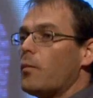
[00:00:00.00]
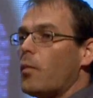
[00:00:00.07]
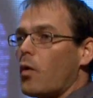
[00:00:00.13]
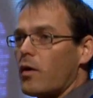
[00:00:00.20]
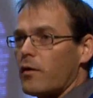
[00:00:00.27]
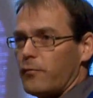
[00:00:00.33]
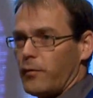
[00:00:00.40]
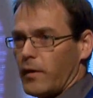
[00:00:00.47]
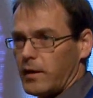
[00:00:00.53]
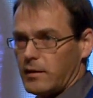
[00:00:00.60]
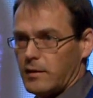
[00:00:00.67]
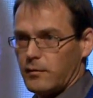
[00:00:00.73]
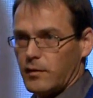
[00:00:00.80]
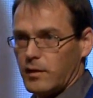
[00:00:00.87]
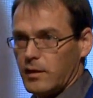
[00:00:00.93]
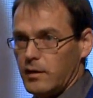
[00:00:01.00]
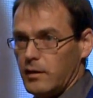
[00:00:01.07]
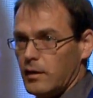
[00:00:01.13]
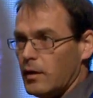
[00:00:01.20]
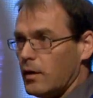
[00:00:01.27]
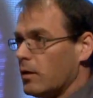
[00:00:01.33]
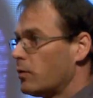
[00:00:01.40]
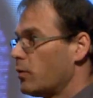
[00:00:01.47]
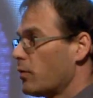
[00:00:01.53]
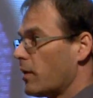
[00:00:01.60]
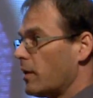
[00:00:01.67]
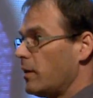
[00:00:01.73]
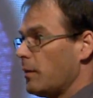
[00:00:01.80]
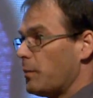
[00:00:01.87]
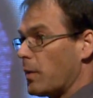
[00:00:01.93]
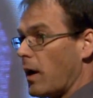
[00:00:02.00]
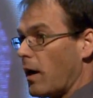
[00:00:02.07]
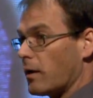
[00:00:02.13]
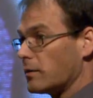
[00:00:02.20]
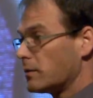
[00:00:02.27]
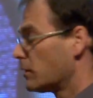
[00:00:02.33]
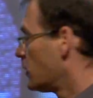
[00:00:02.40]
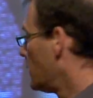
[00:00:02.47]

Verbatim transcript: more effectively to the deep lung.